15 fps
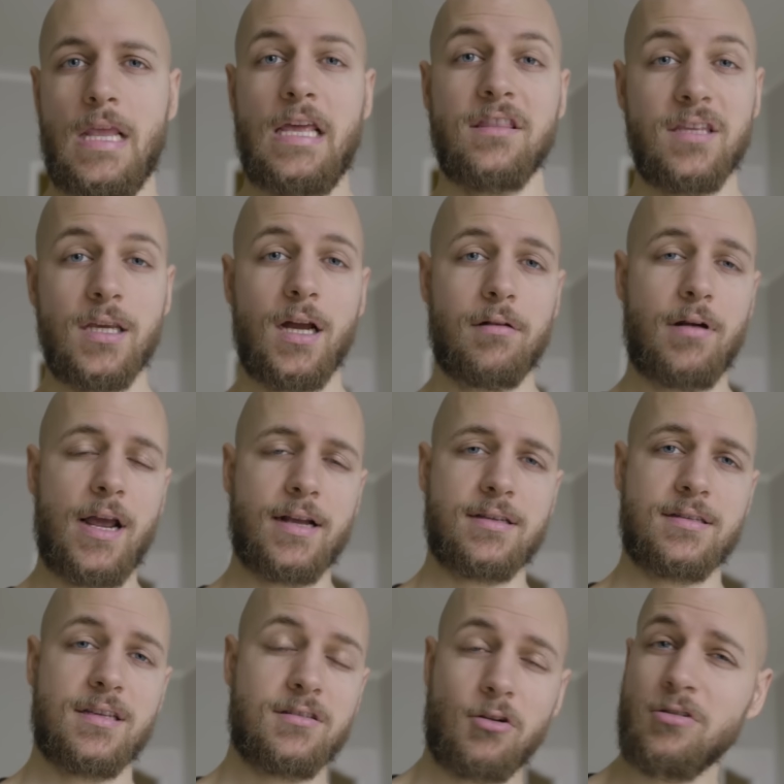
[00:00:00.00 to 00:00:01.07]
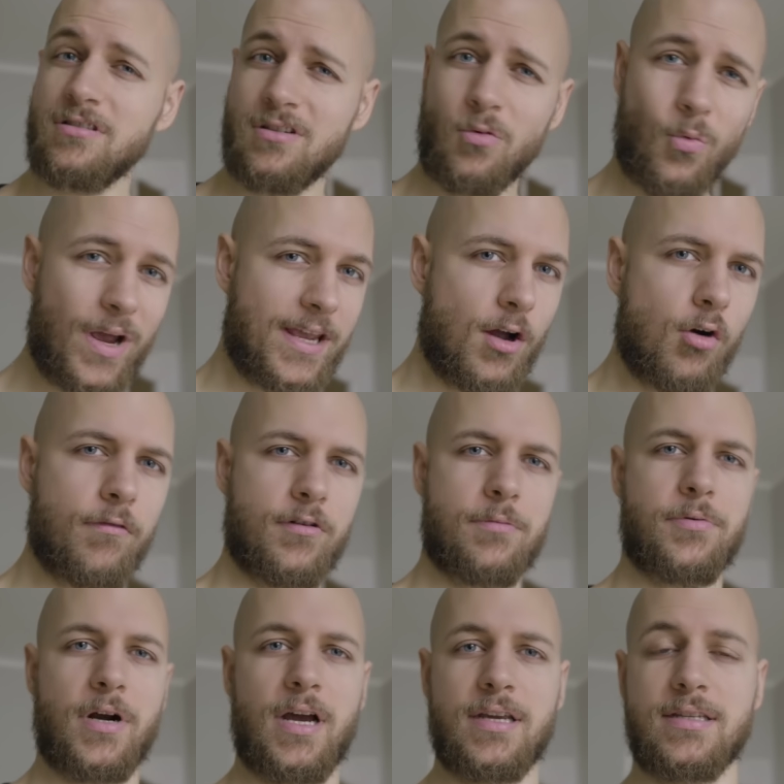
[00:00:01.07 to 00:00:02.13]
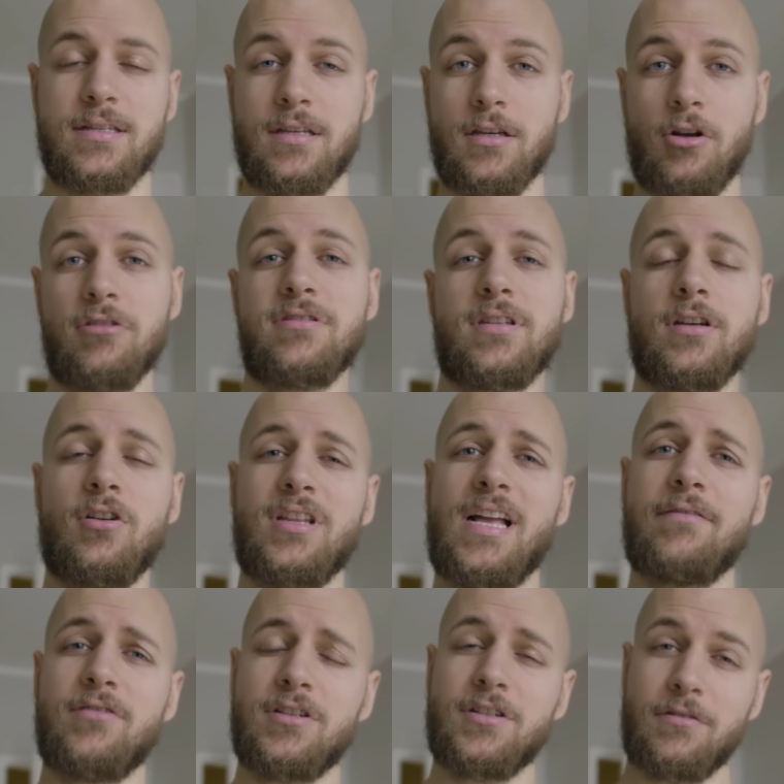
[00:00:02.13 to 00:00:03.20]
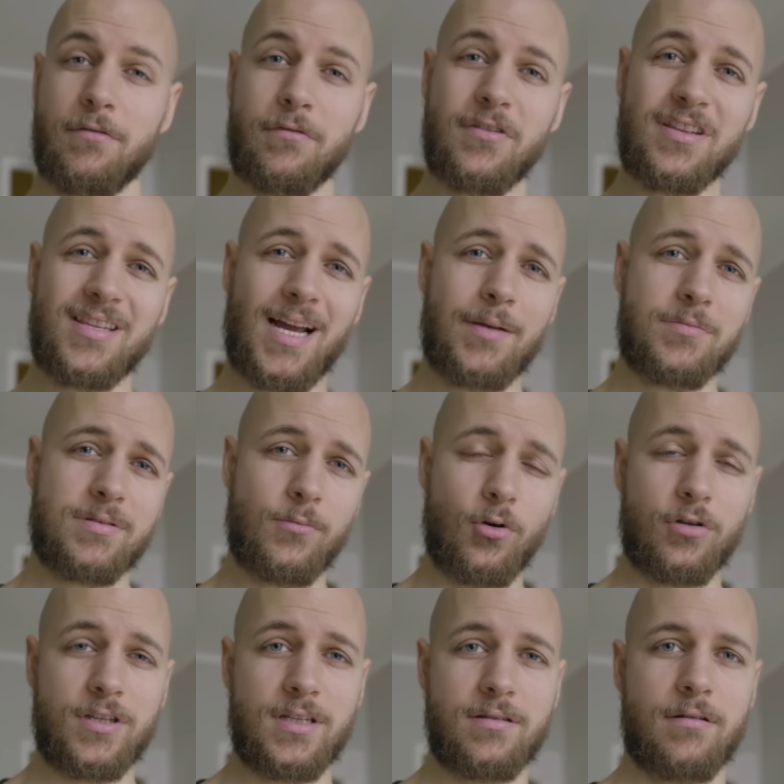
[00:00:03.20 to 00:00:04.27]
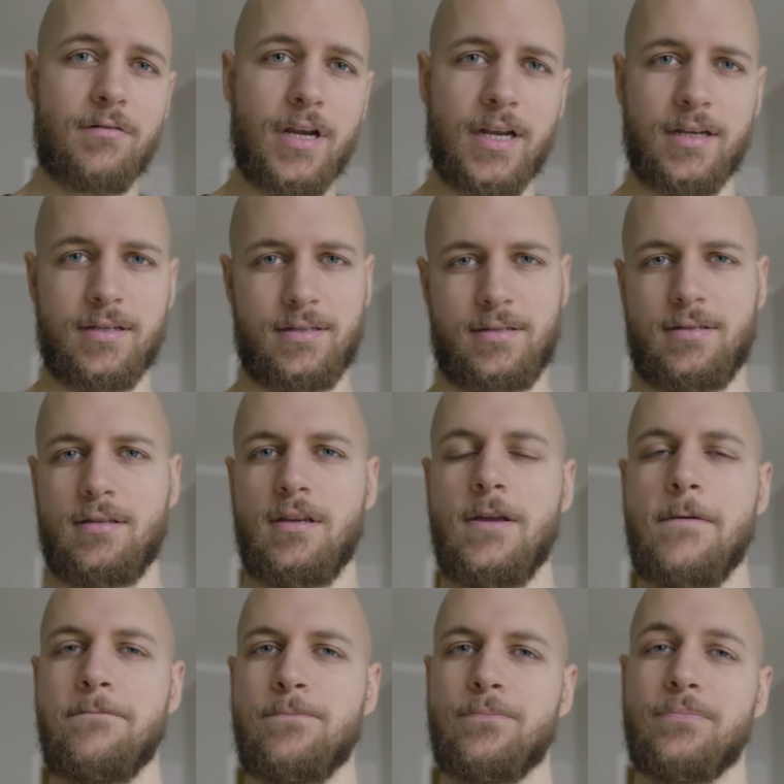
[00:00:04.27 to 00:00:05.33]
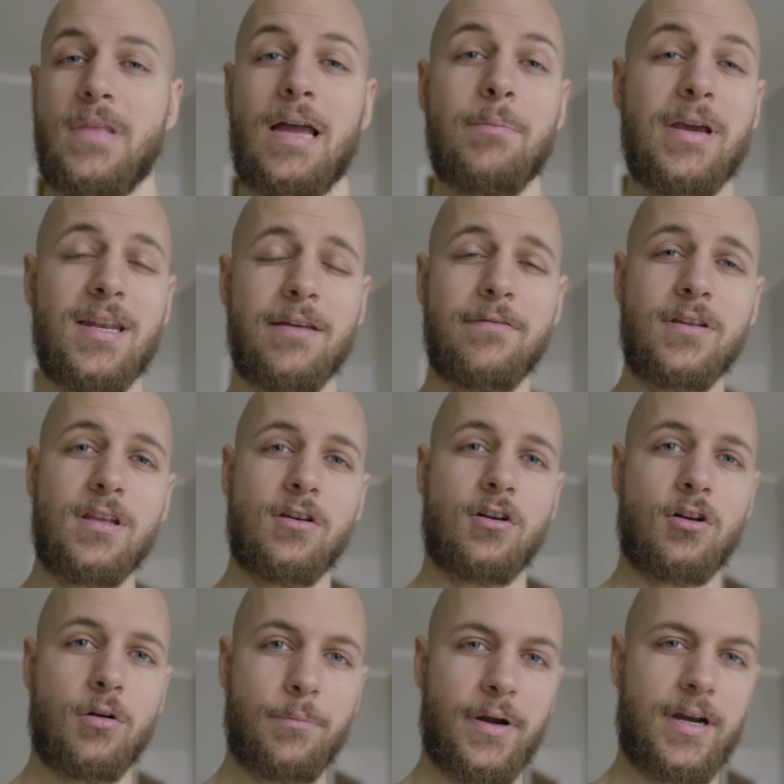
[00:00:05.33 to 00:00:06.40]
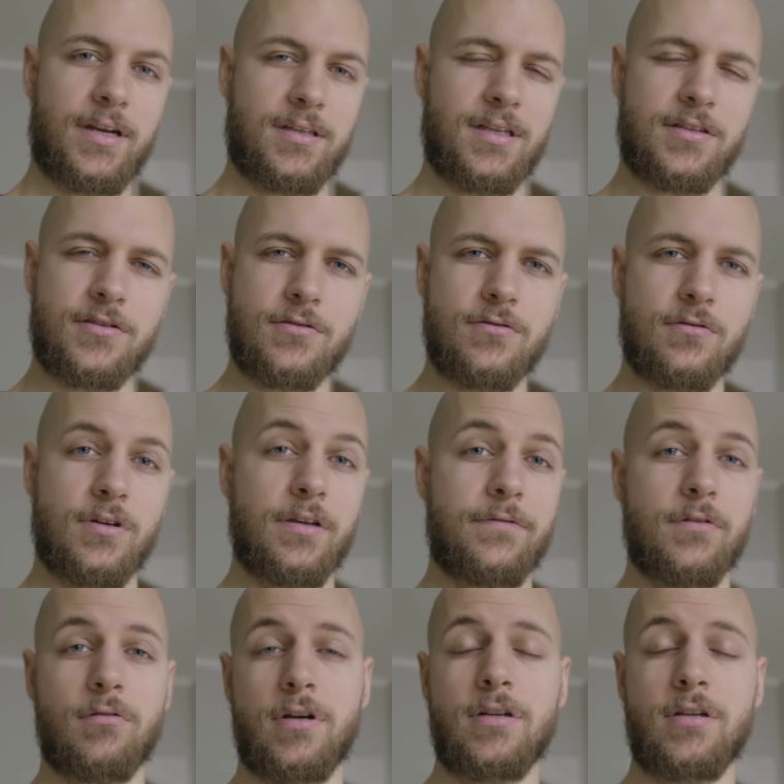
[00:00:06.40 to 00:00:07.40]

TRX is also way overpriced, costing on average 3 times more than the rings. I made a video comparing the two if you're